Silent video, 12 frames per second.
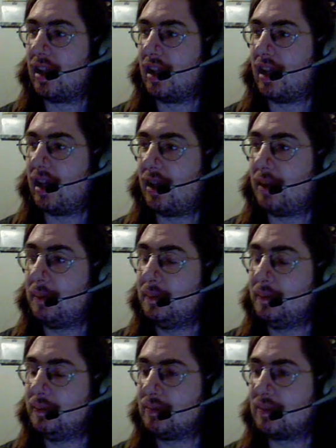Um,
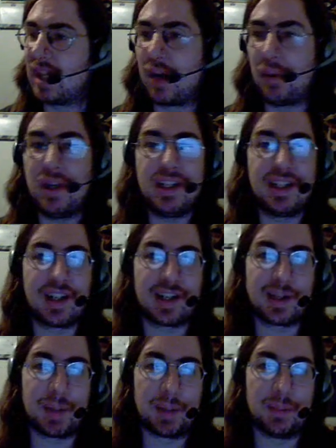I wanted to talk
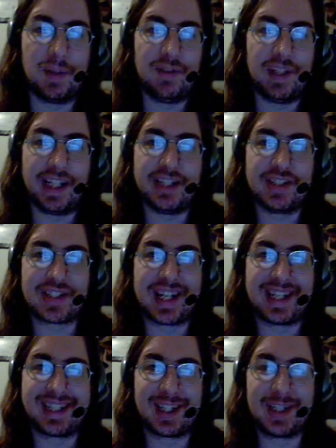about a movie I just
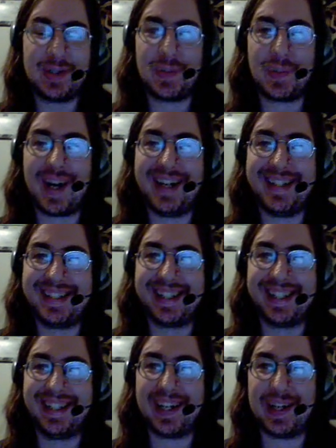got done
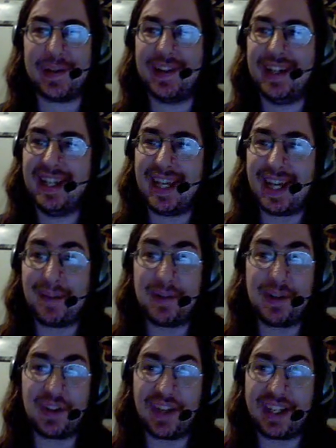watching though. I'm
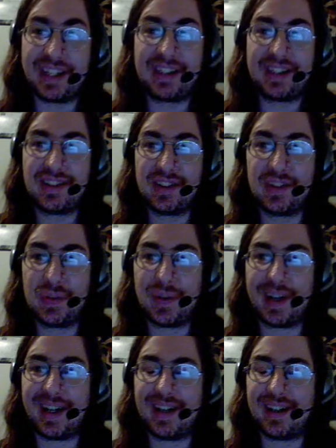going to link
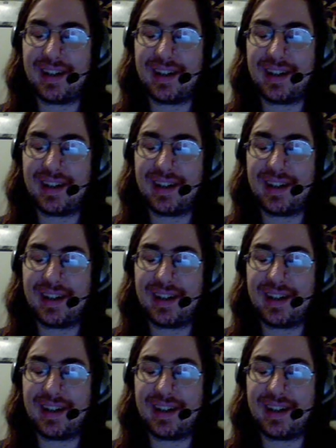to